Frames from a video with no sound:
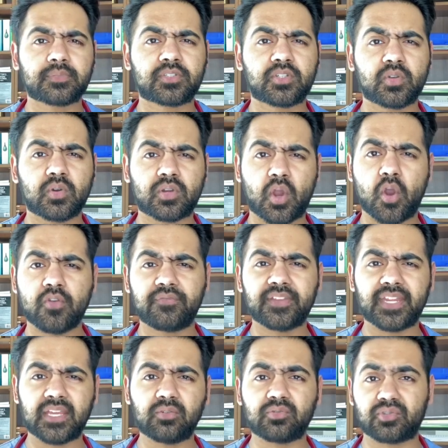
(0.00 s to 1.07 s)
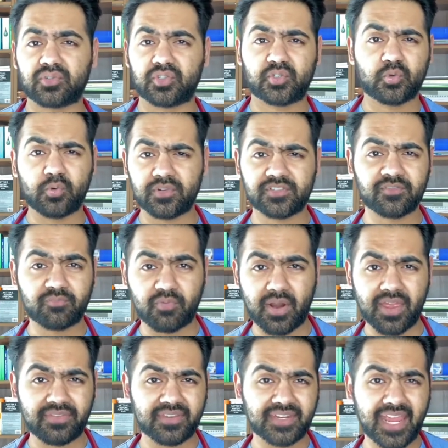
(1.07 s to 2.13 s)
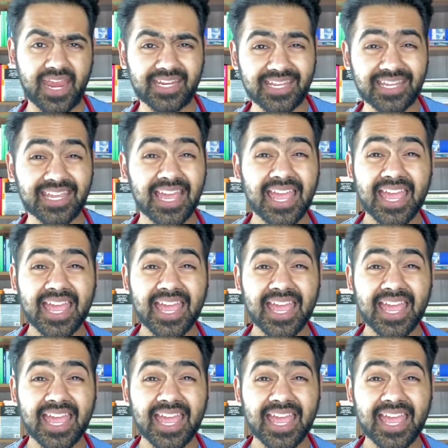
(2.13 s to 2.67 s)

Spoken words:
to a COVID illness, shortness of breath and headache.